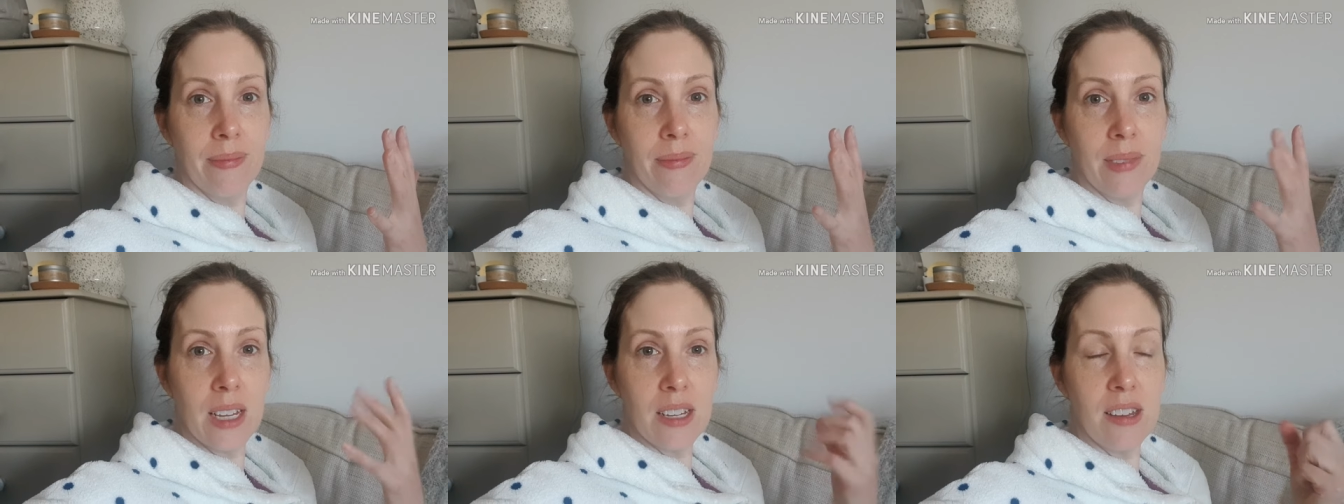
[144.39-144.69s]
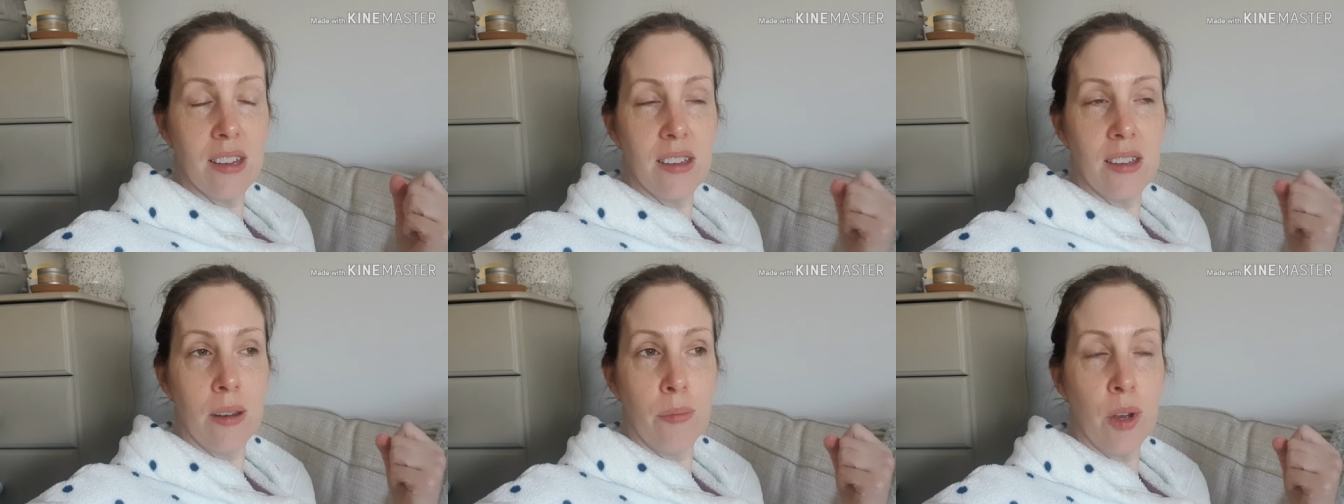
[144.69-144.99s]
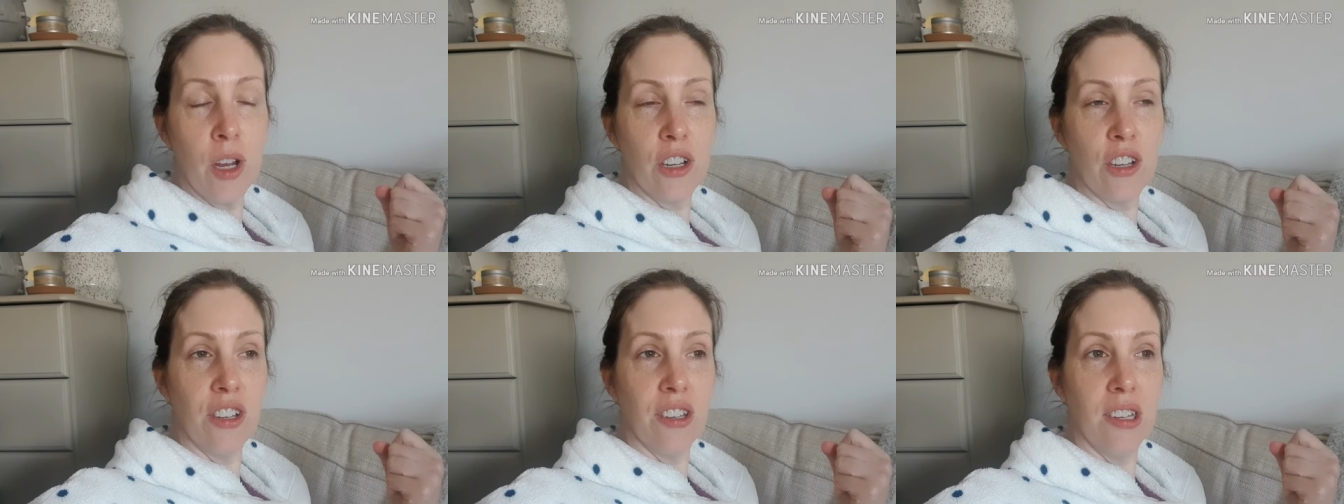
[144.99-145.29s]
This is an
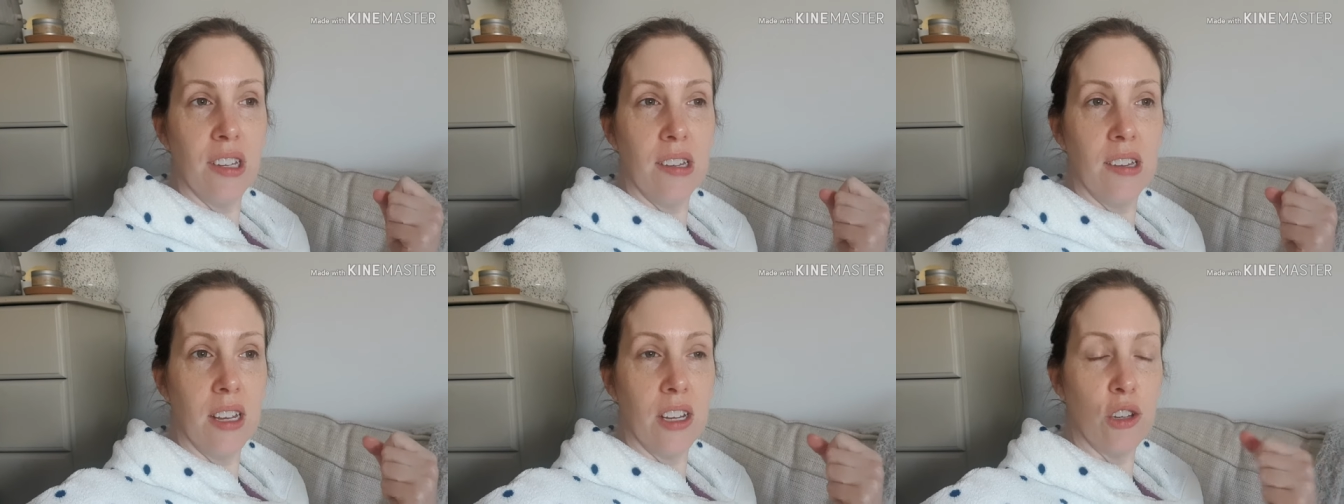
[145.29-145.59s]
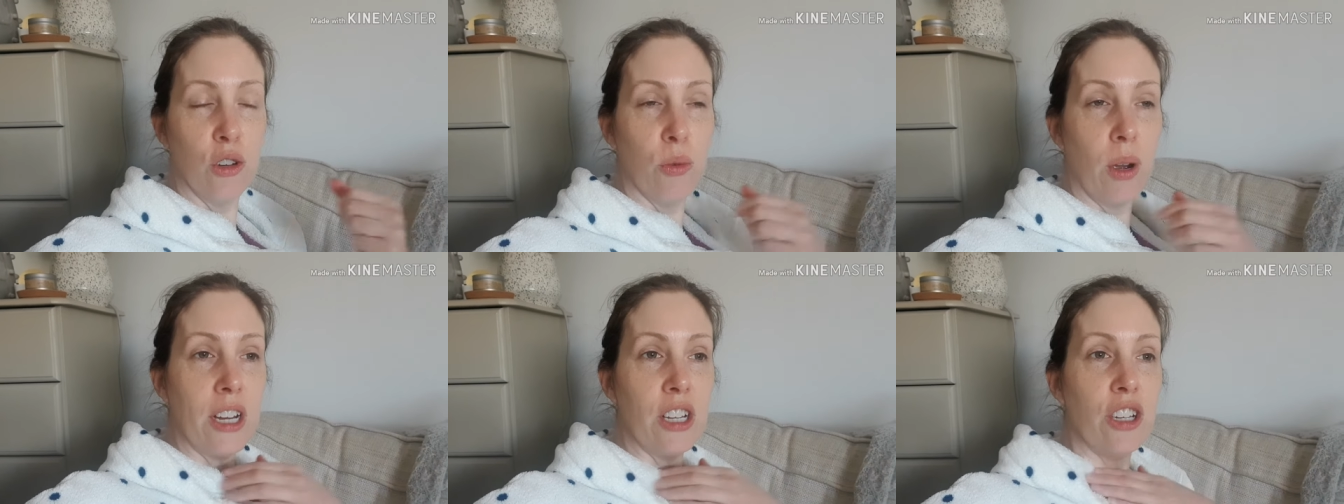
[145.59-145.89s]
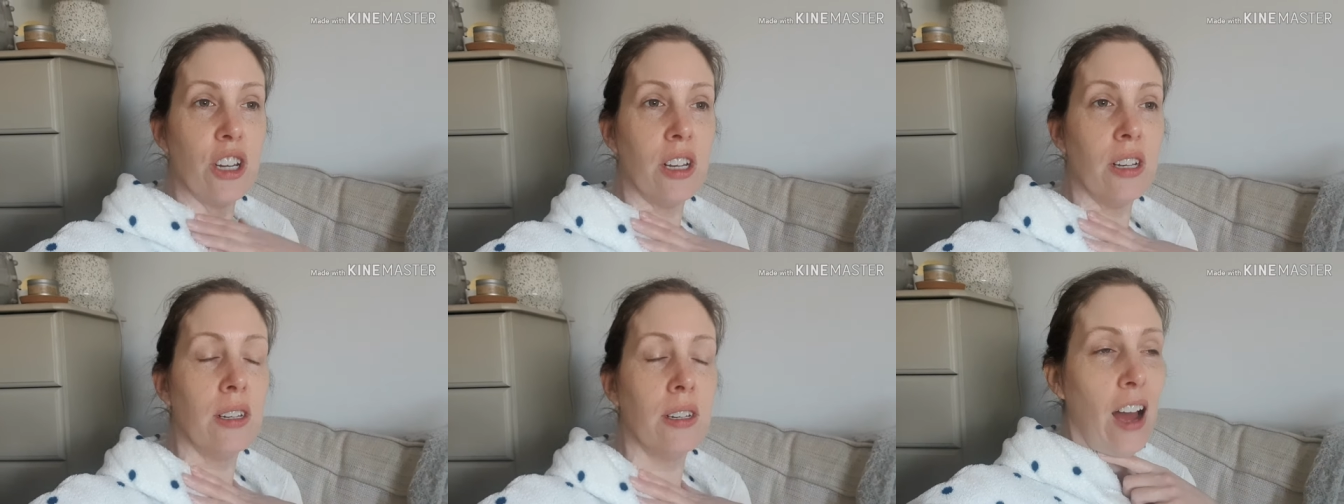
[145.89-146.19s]
emergency
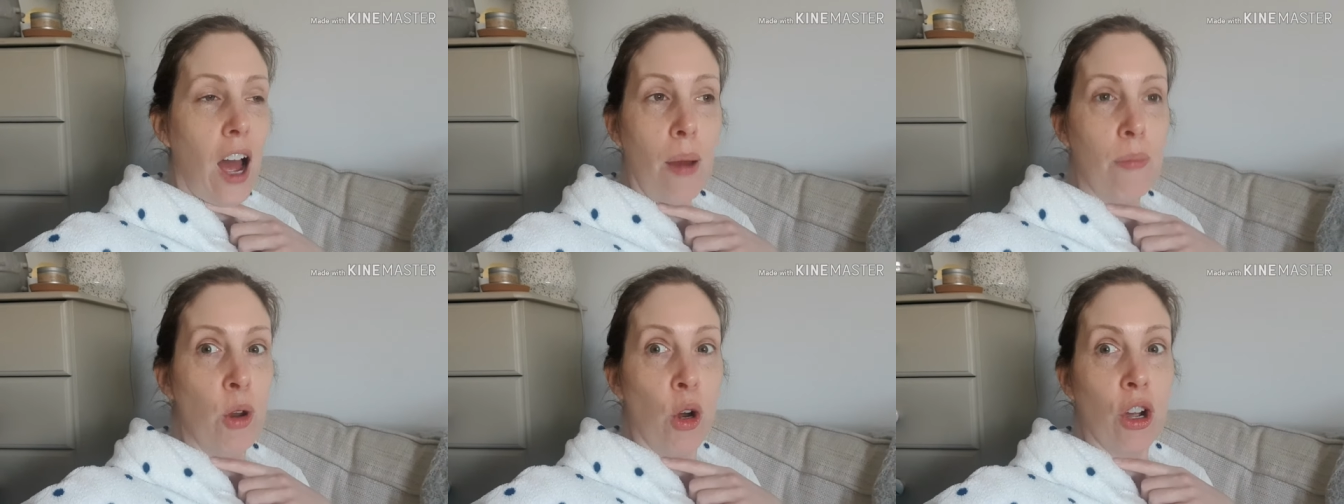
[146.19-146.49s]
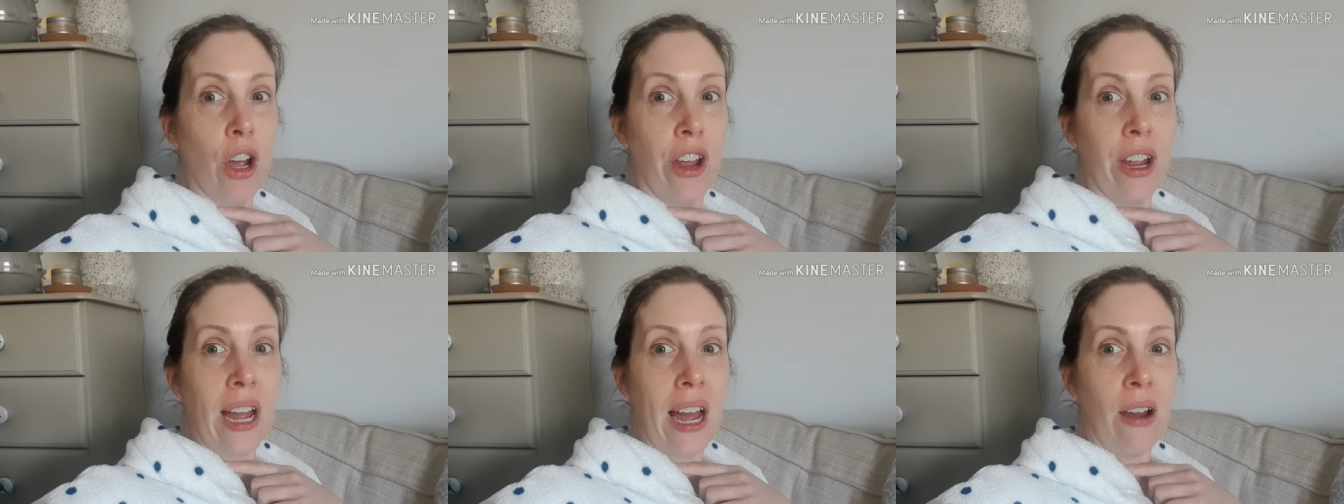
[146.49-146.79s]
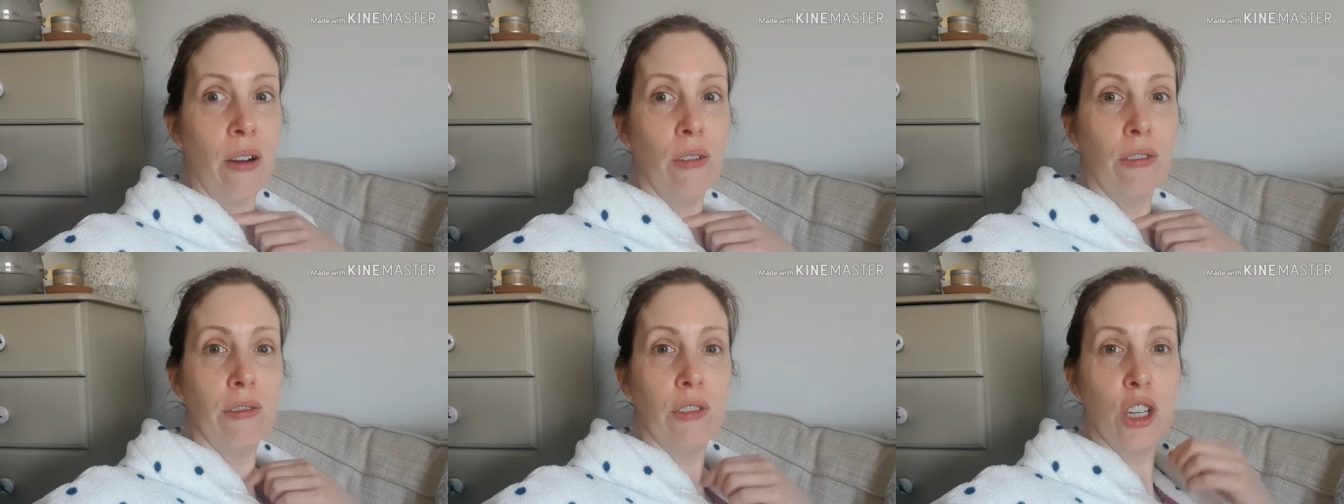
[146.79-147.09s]
situation. I'm not going
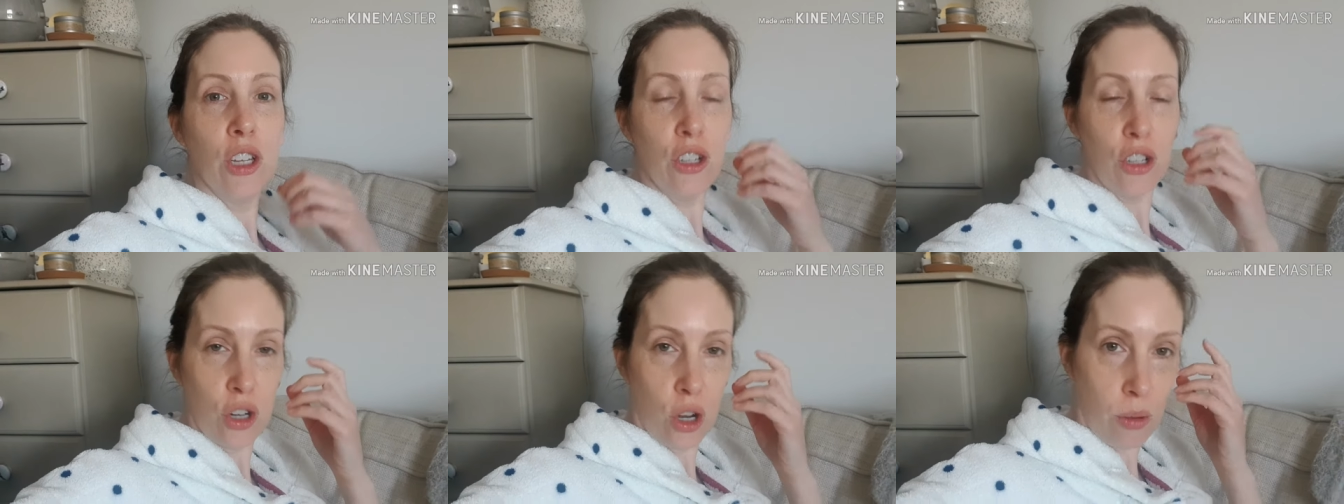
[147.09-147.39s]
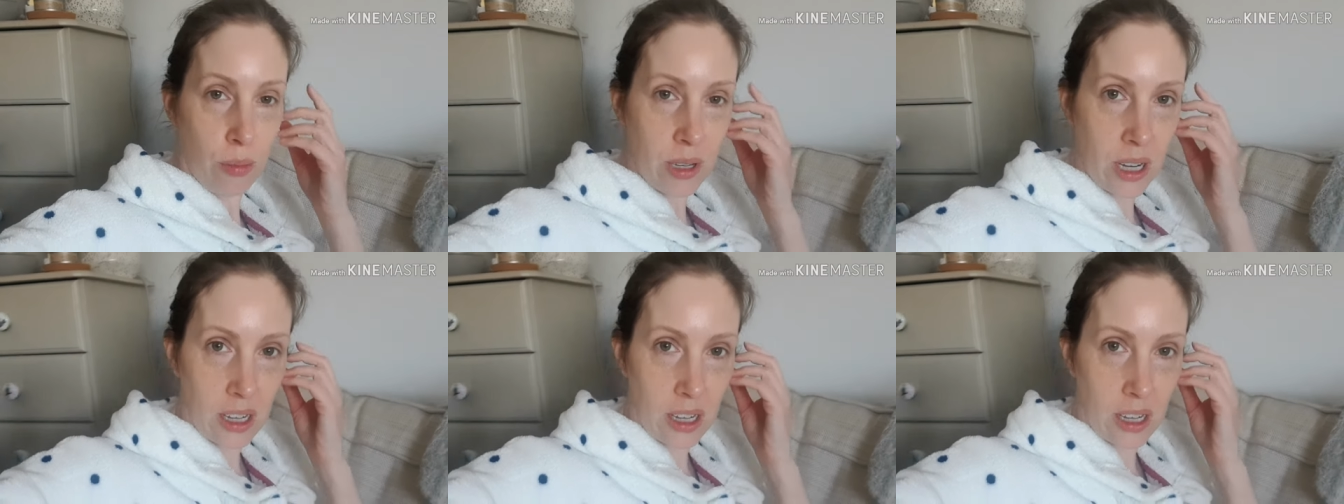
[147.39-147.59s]
out to the shops,